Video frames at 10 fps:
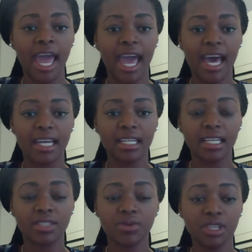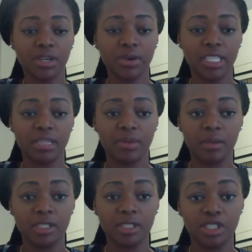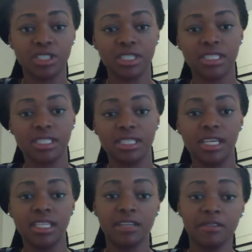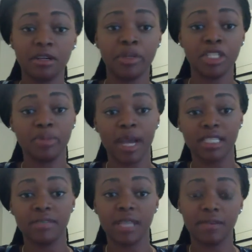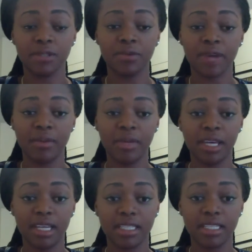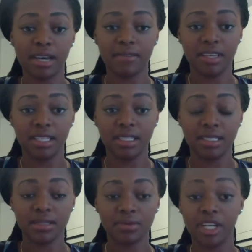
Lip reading: And it's really great to be able to just see different perspectives left and right because of these